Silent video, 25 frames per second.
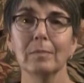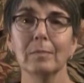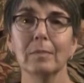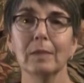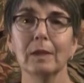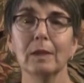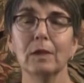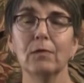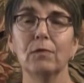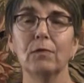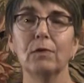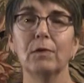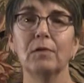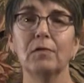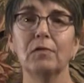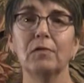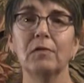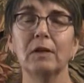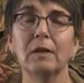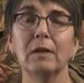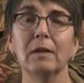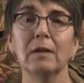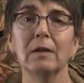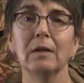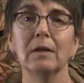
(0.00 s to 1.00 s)
If you're
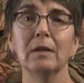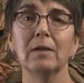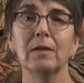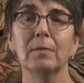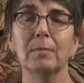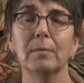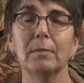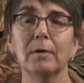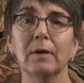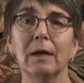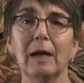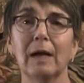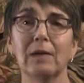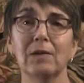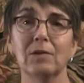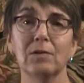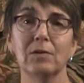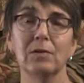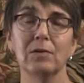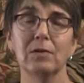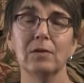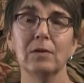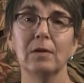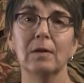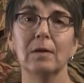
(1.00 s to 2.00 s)
feeling
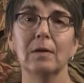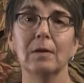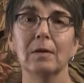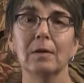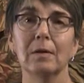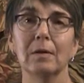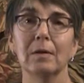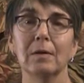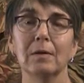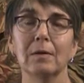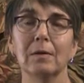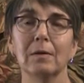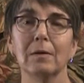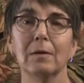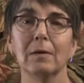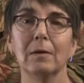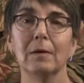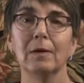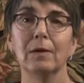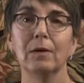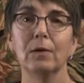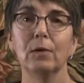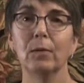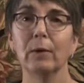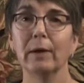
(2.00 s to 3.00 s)
depressed,
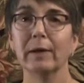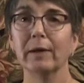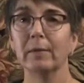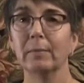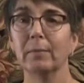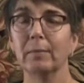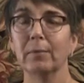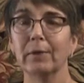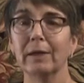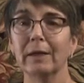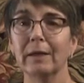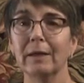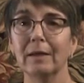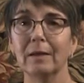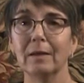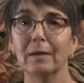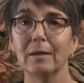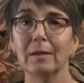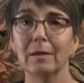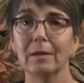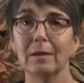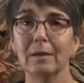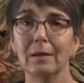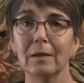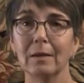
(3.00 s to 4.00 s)
you want to bring in
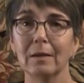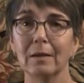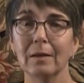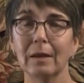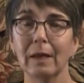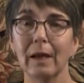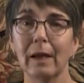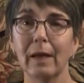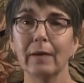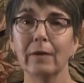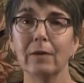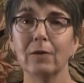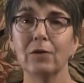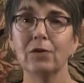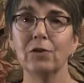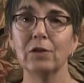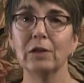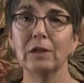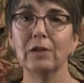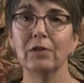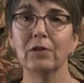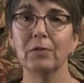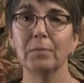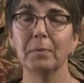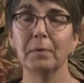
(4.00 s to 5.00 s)
the energy
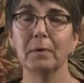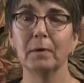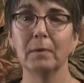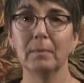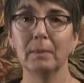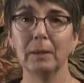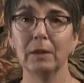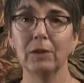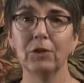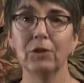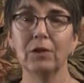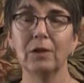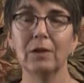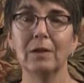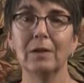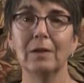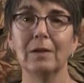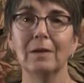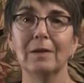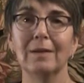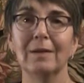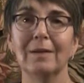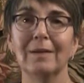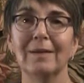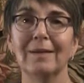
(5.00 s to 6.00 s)
of permission
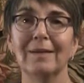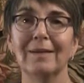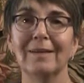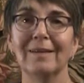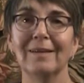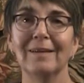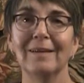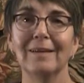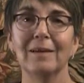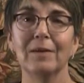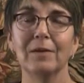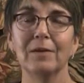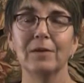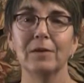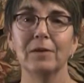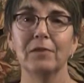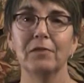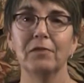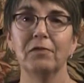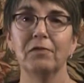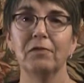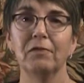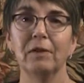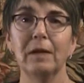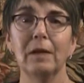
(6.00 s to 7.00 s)
to
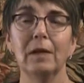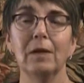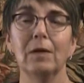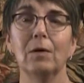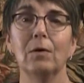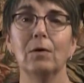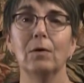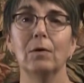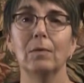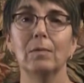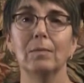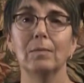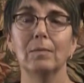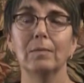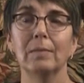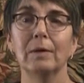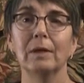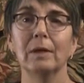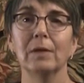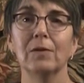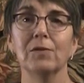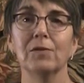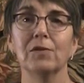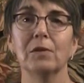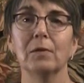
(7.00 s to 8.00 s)
feel,
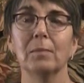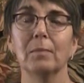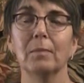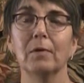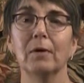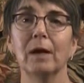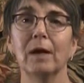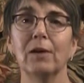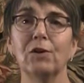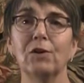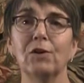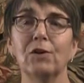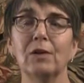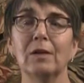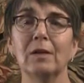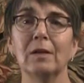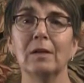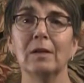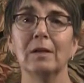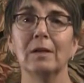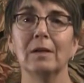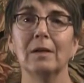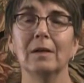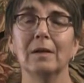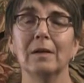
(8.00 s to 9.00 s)
because depression
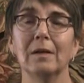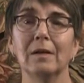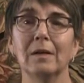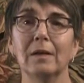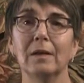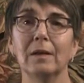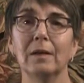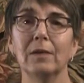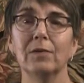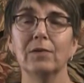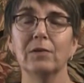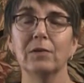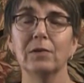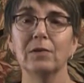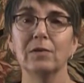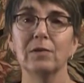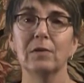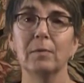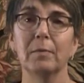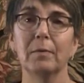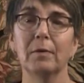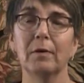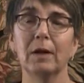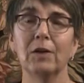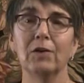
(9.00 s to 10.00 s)
is the
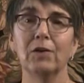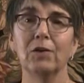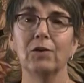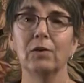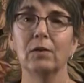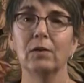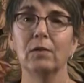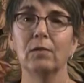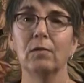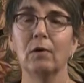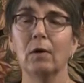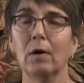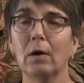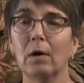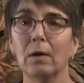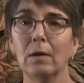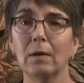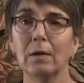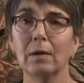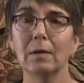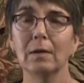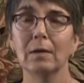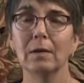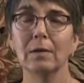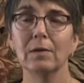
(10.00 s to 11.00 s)
suppression of
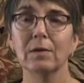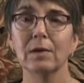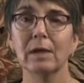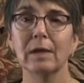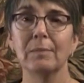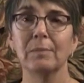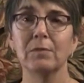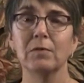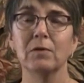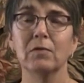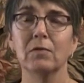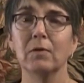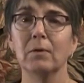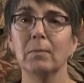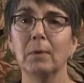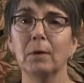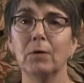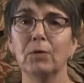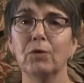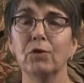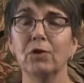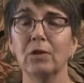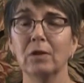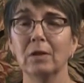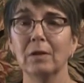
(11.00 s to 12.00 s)
all types of
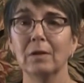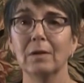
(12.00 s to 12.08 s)
emotion.